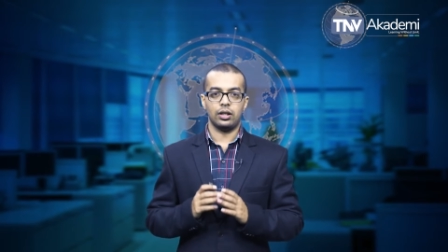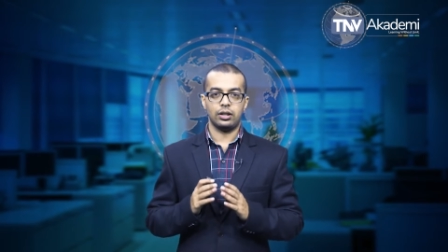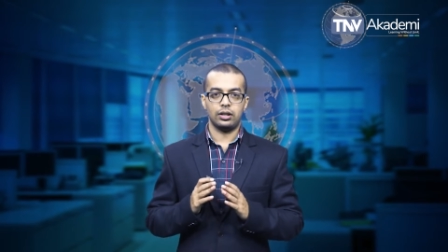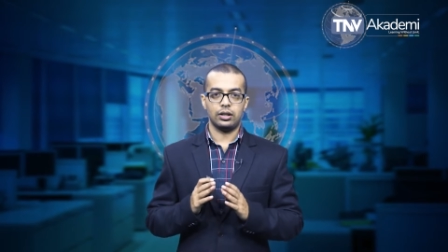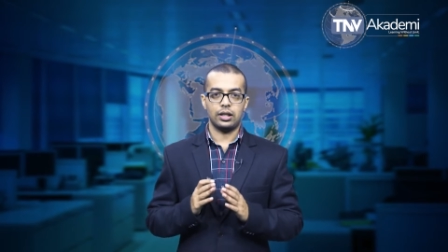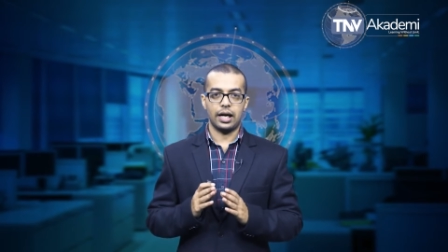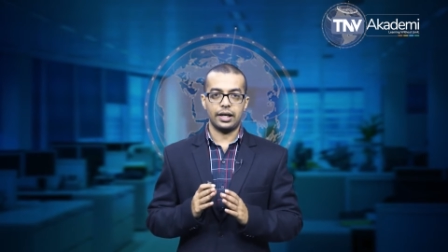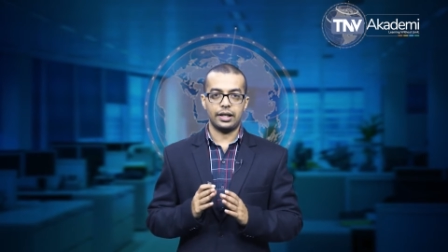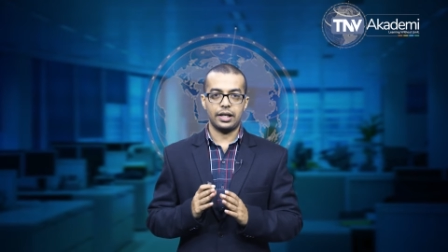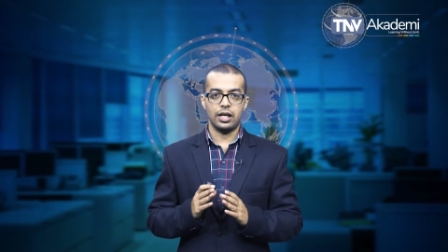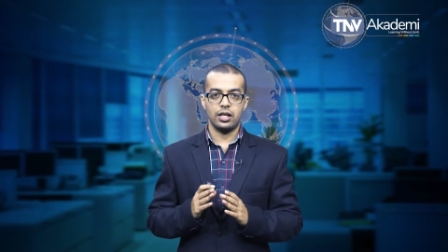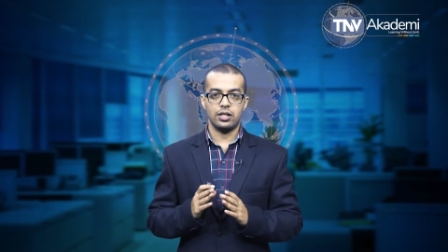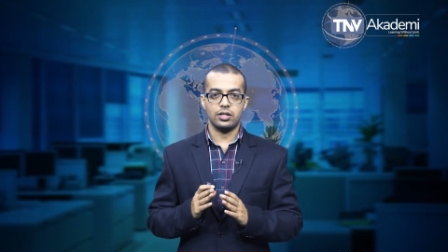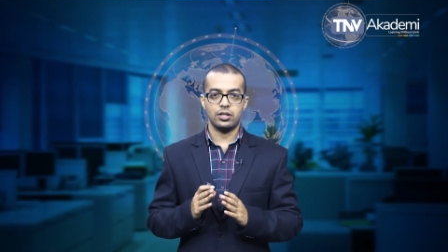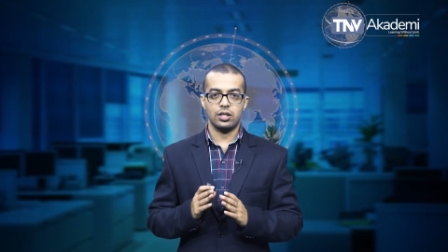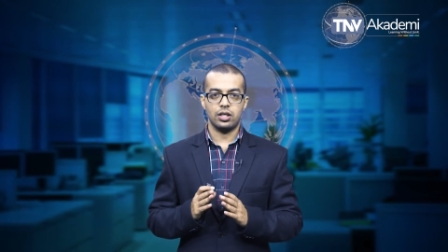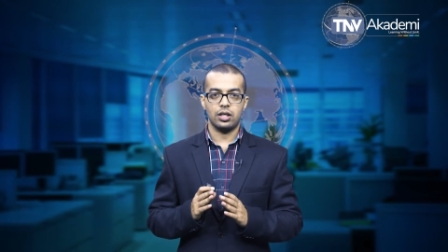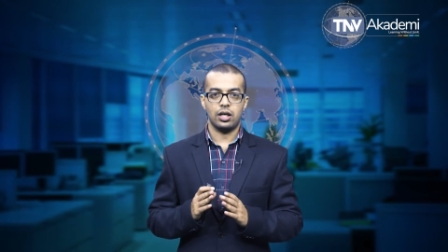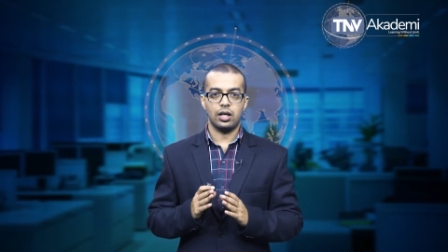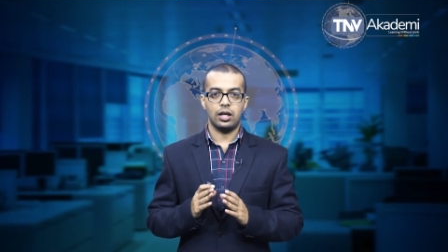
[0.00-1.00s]
that
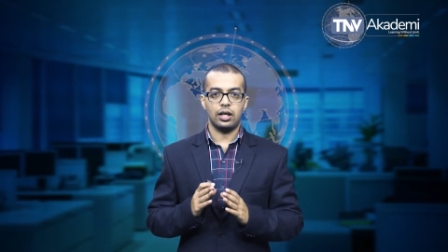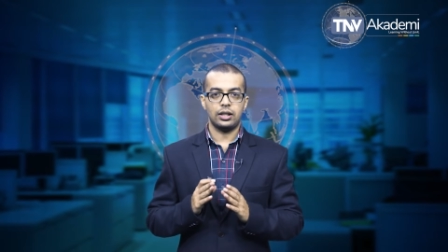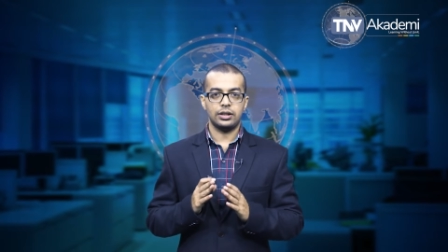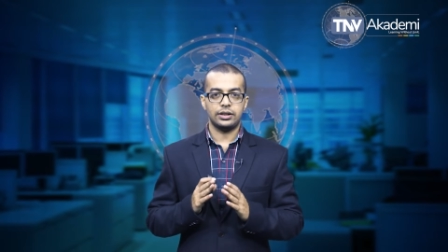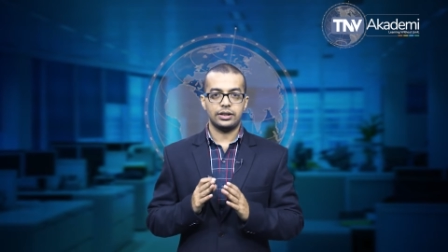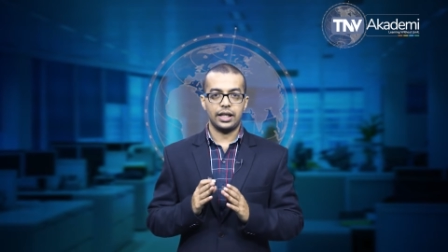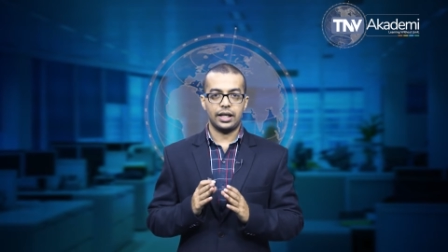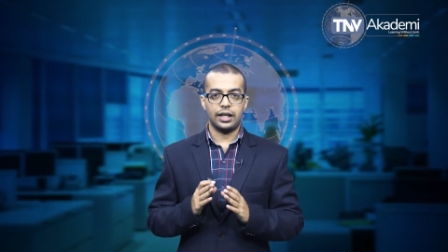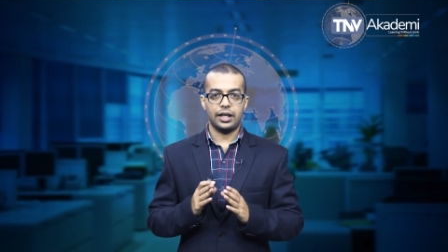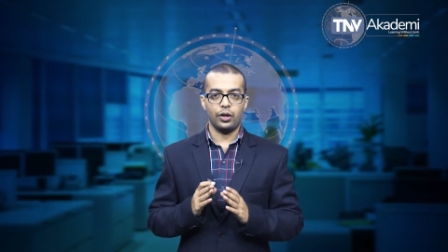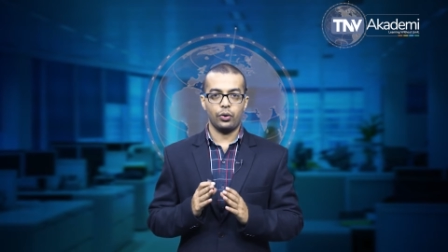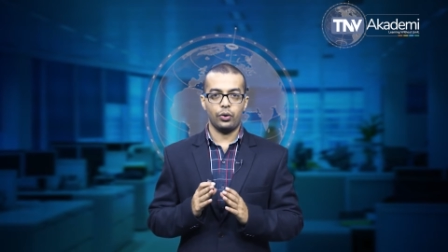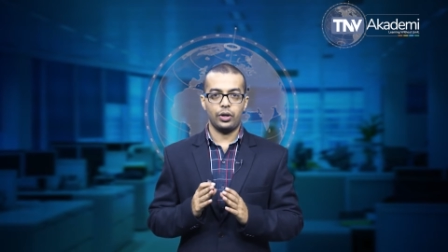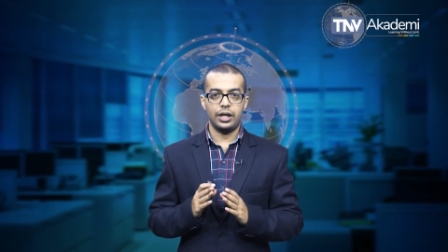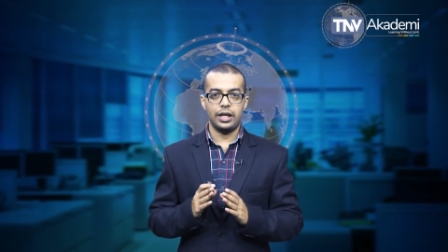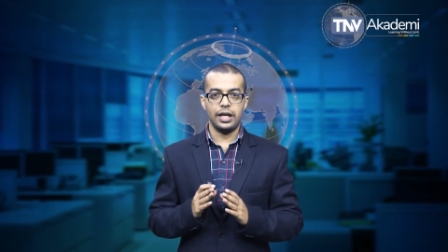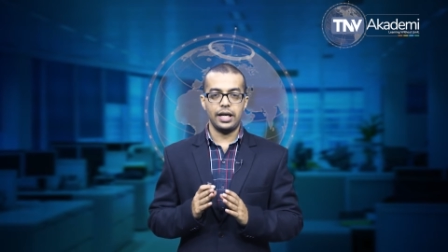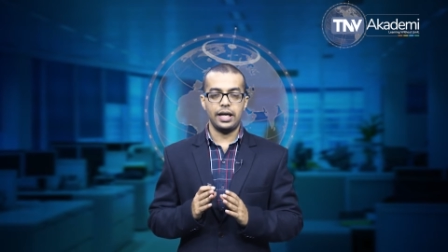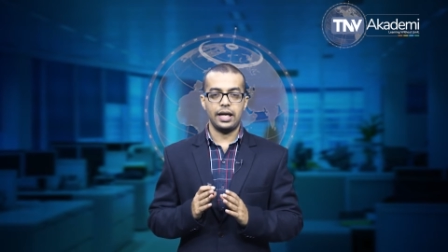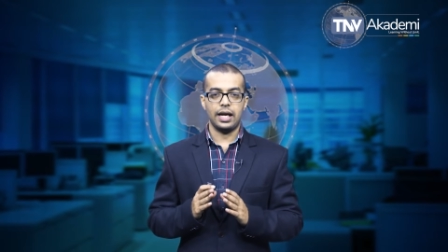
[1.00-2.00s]
is
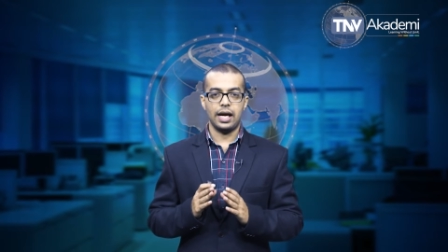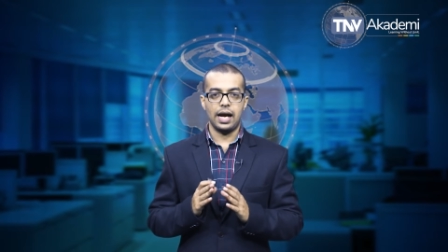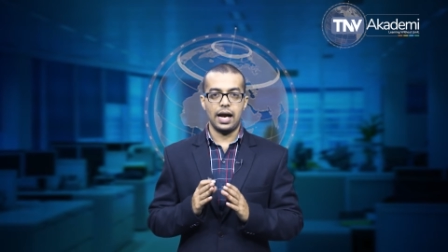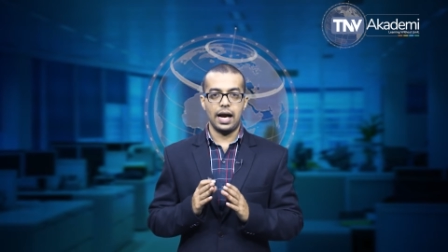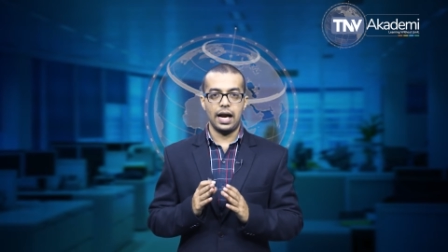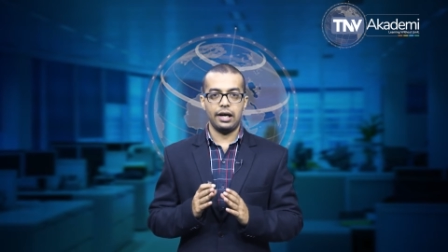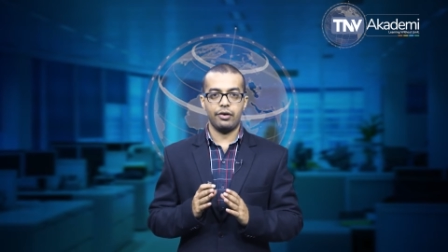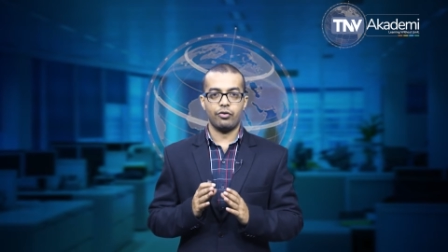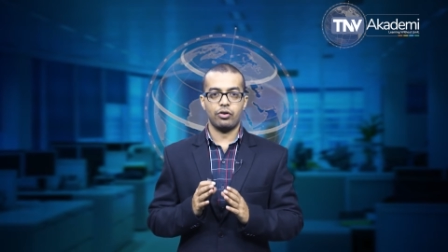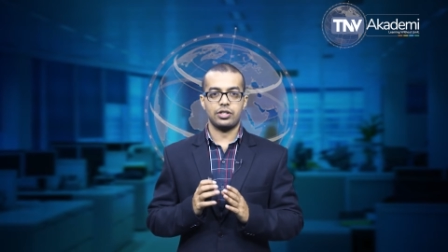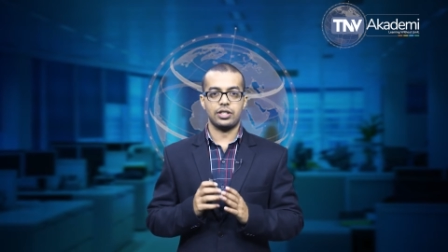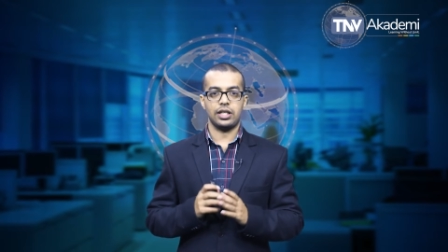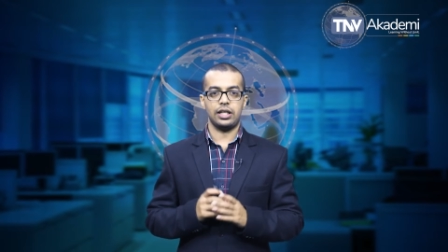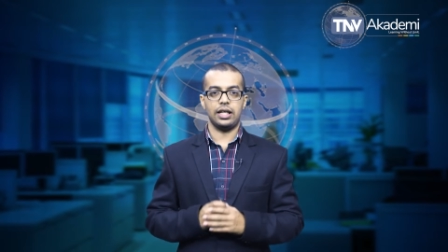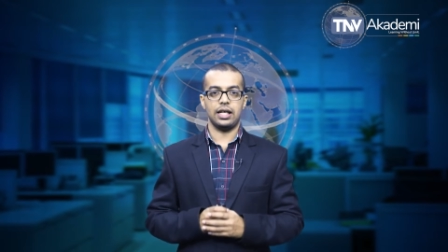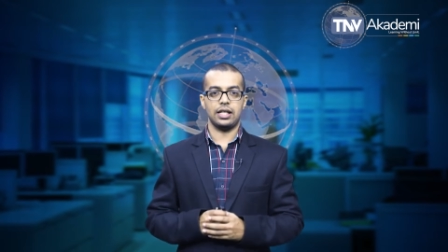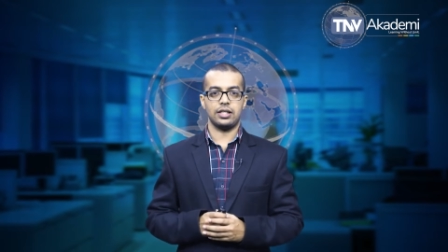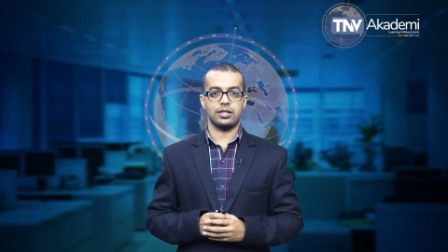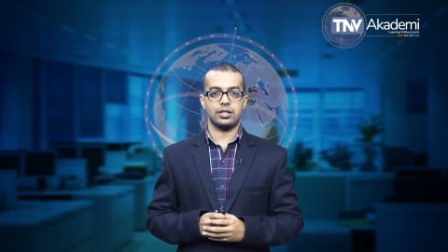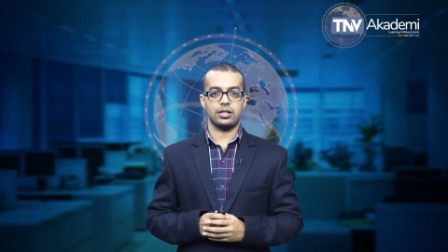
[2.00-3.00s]
security and
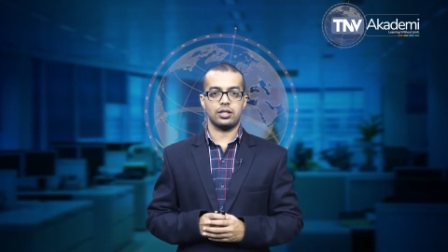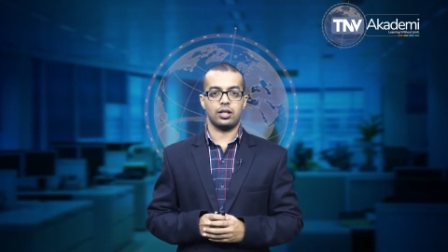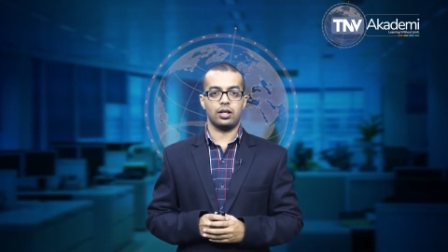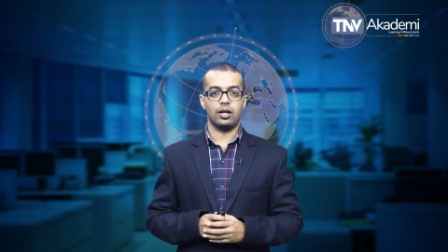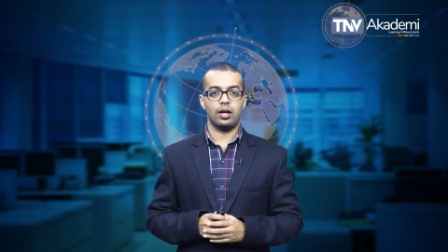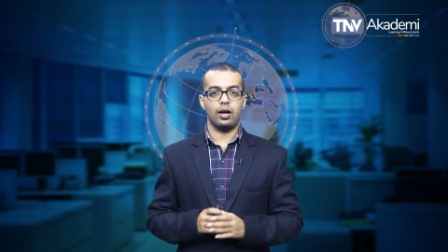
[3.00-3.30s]
resilience